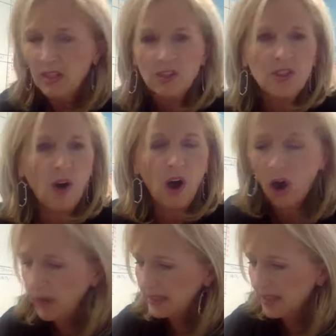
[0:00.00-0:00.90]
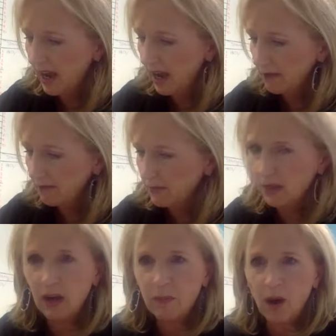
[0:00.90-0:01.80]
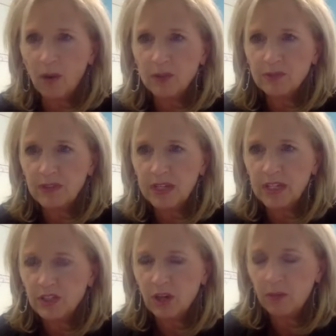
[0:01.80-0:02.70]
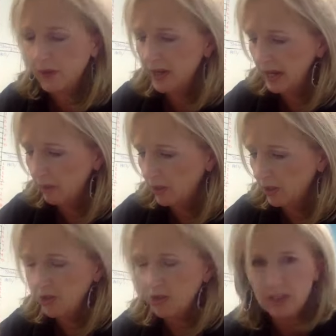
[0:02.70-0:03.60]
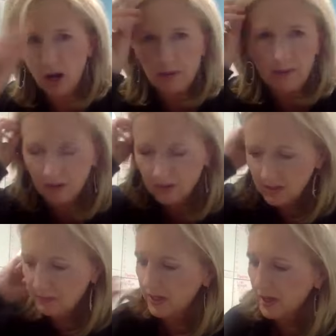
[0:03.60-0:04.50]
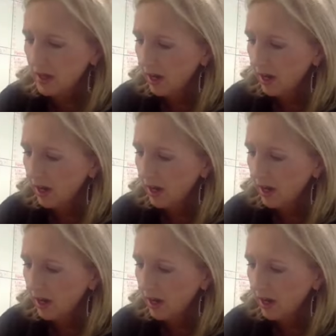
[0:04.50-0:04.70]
So always have, I'm almost finished. Oh, Marian, I want you to talk about something.